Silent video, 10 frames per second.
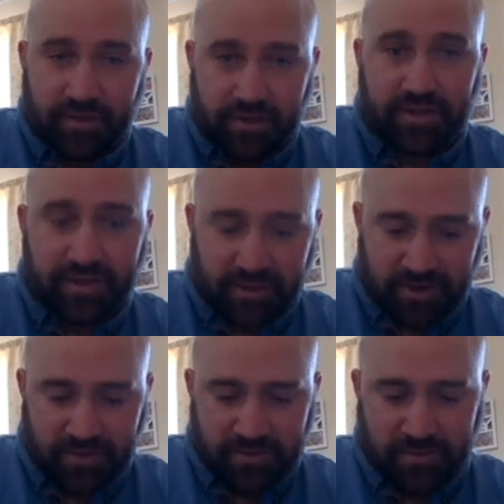these
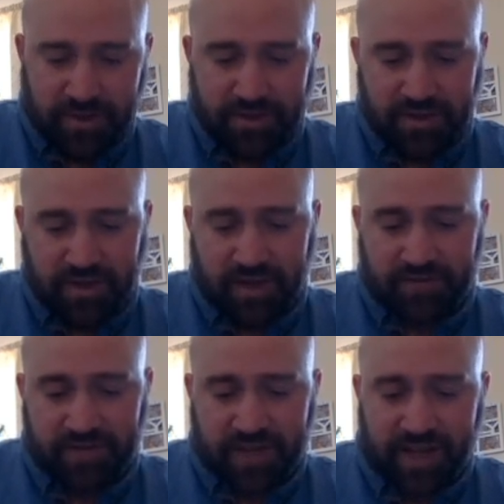systems mentioned, have
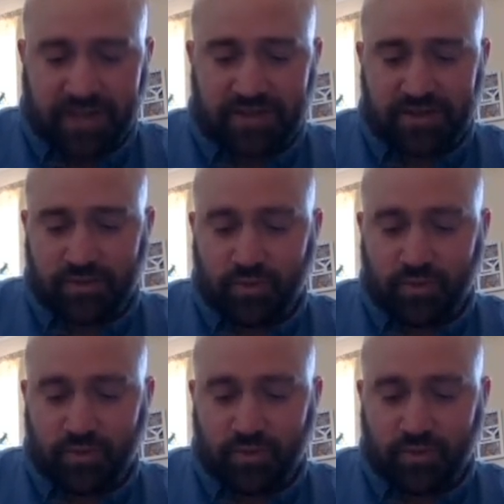changed